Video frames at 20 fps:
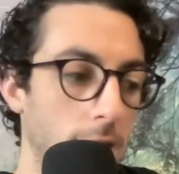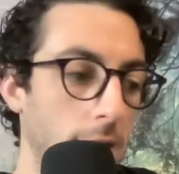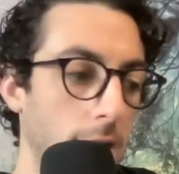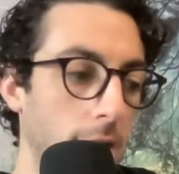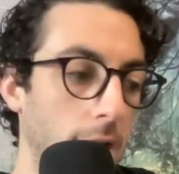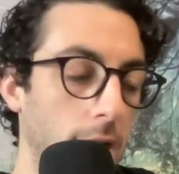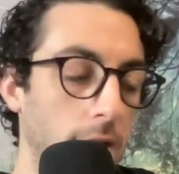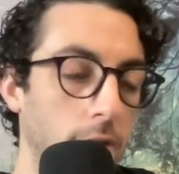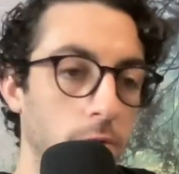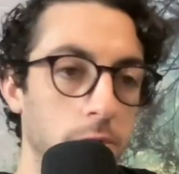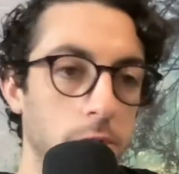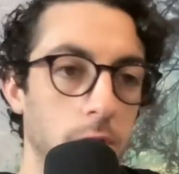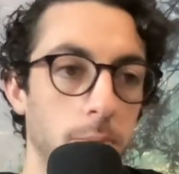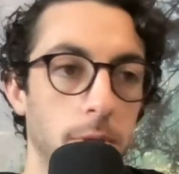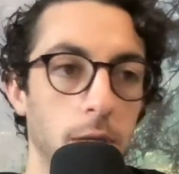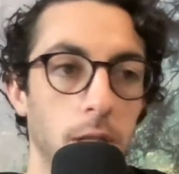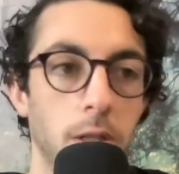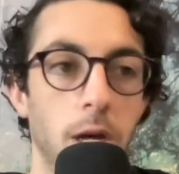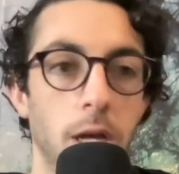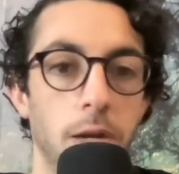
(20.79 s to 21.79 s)
And there's going to
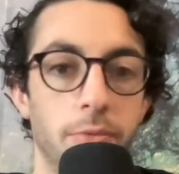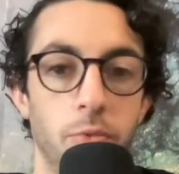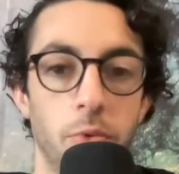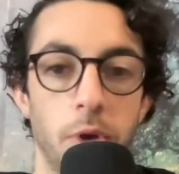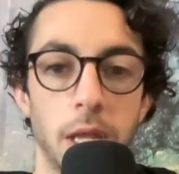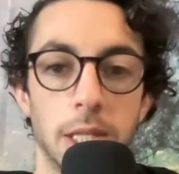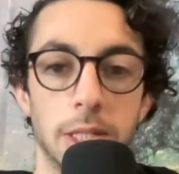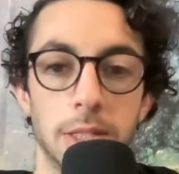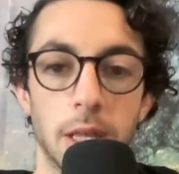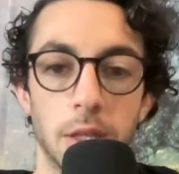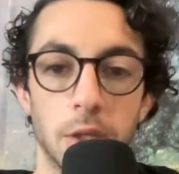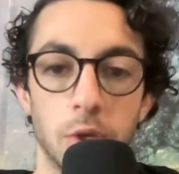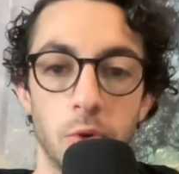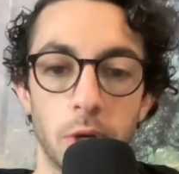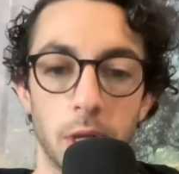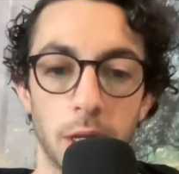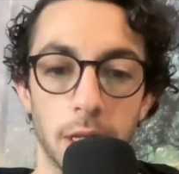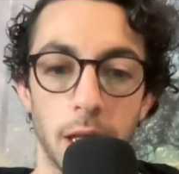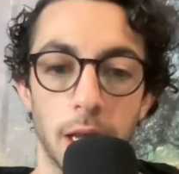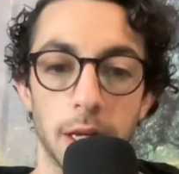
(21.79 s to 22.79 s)
be a lot of ways that you
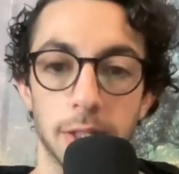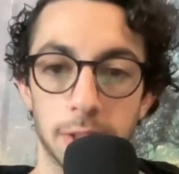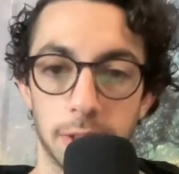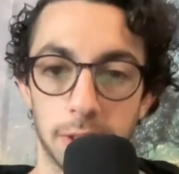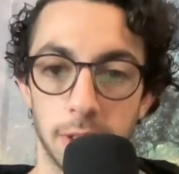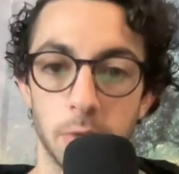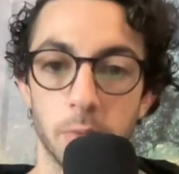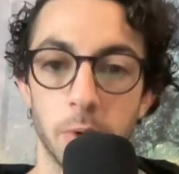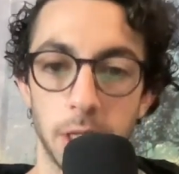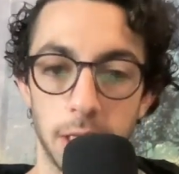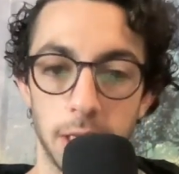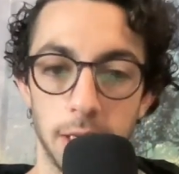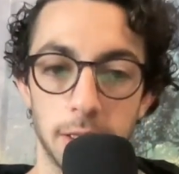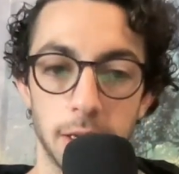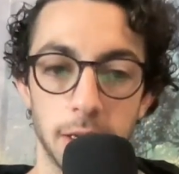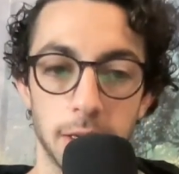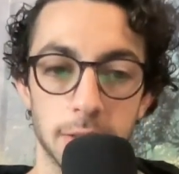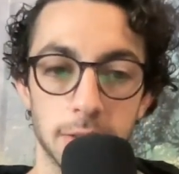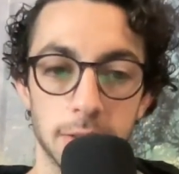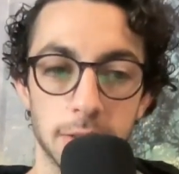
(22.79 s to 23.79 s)
can kind of see what he
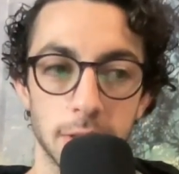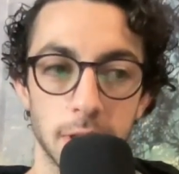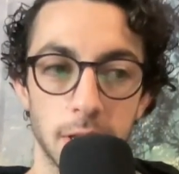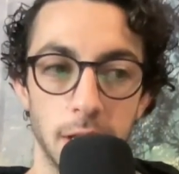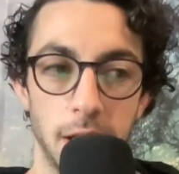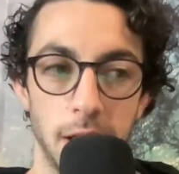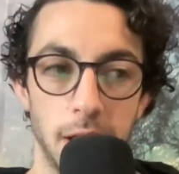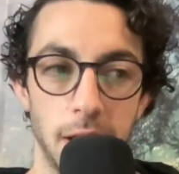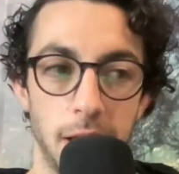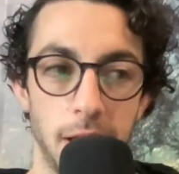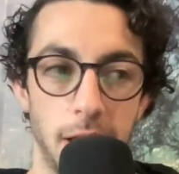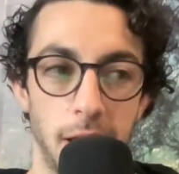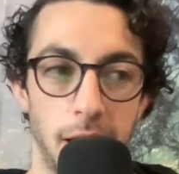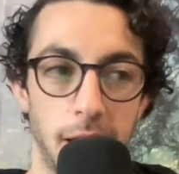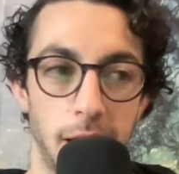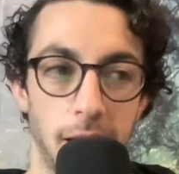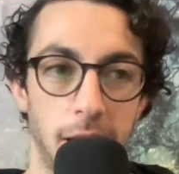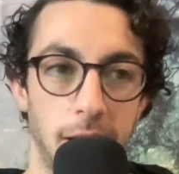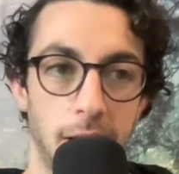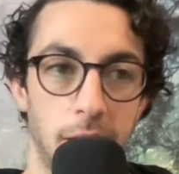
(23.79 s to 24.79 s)
does
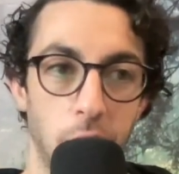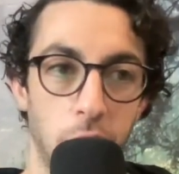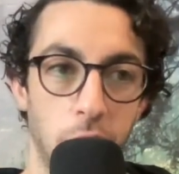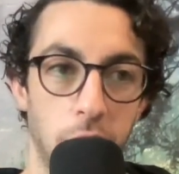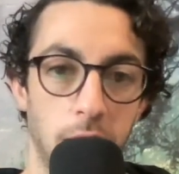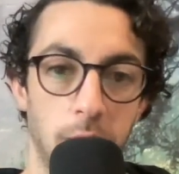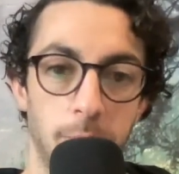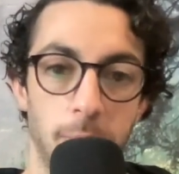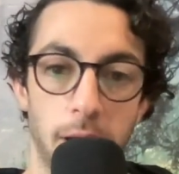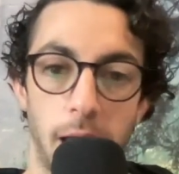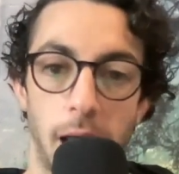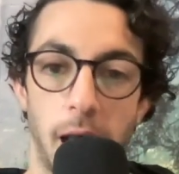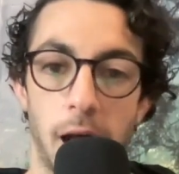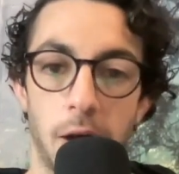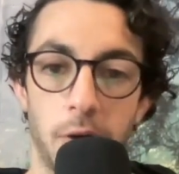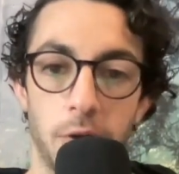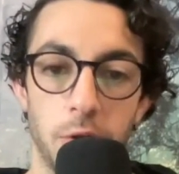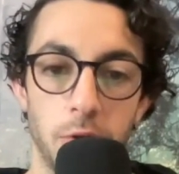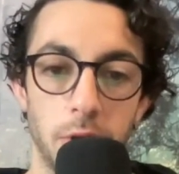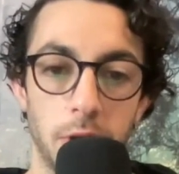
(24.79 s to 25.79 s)
and think about how
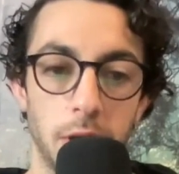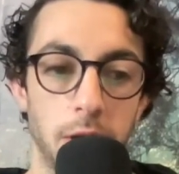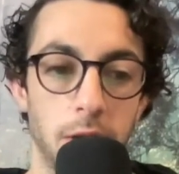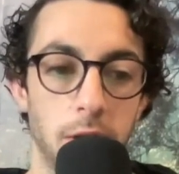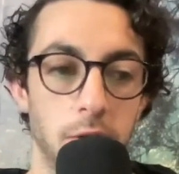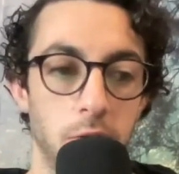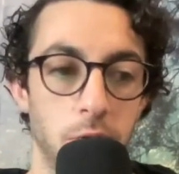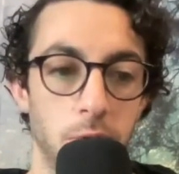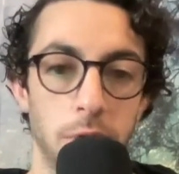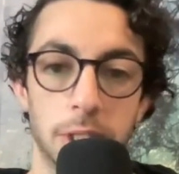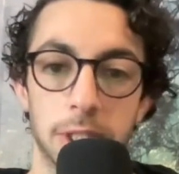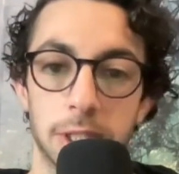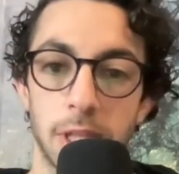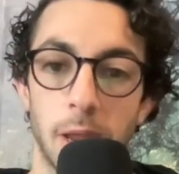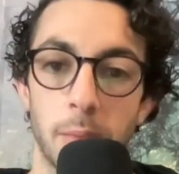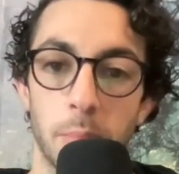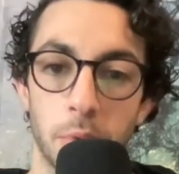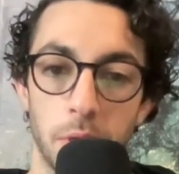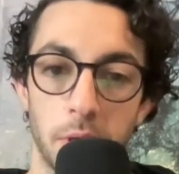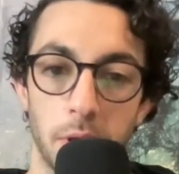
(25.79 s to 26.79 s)
you can do the
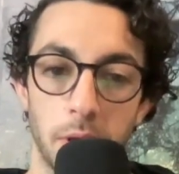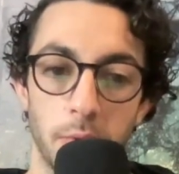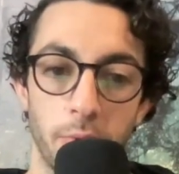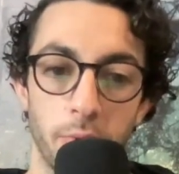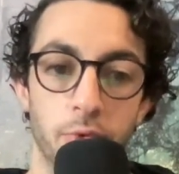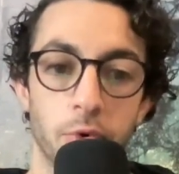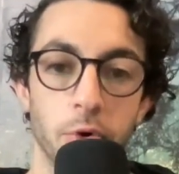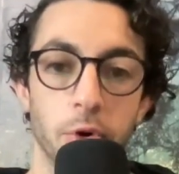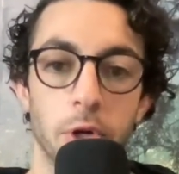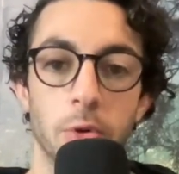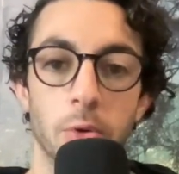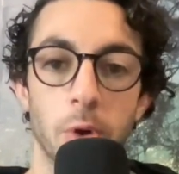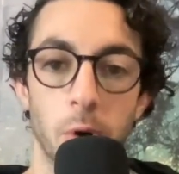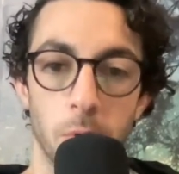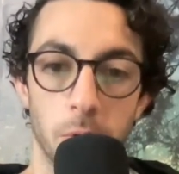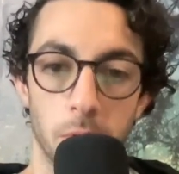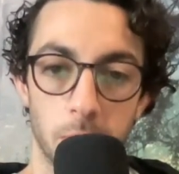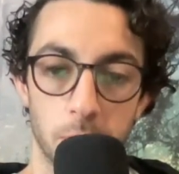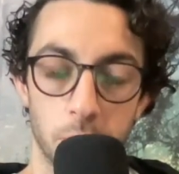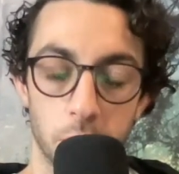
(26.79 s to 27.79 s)
same thing for your
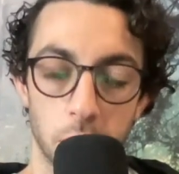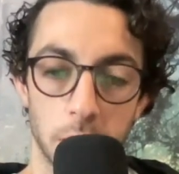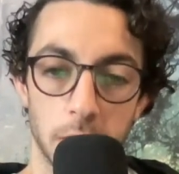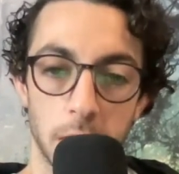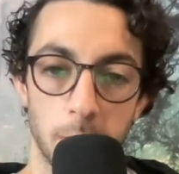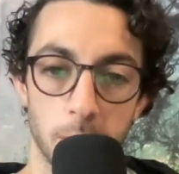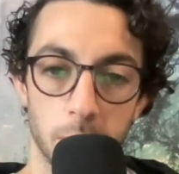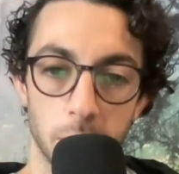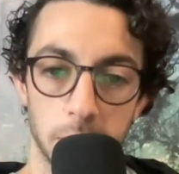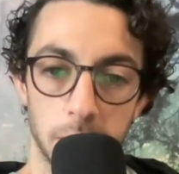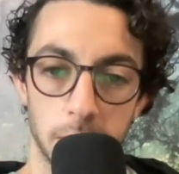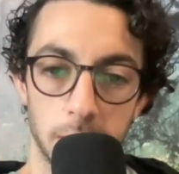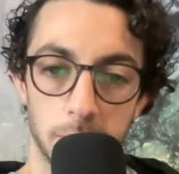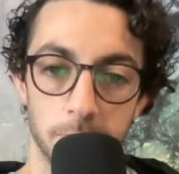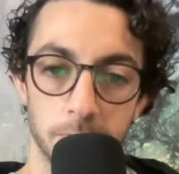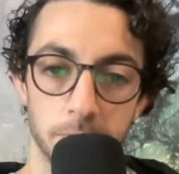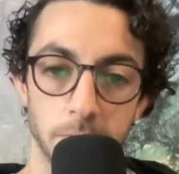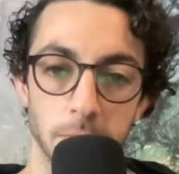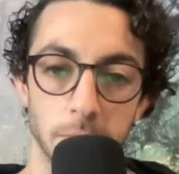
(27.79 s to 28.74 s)
own pregame routine.